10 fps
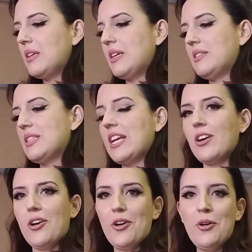it's
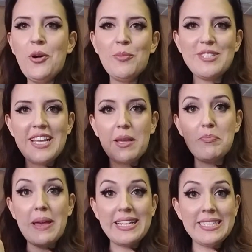like almost
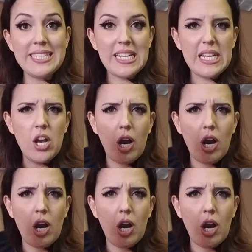like bendy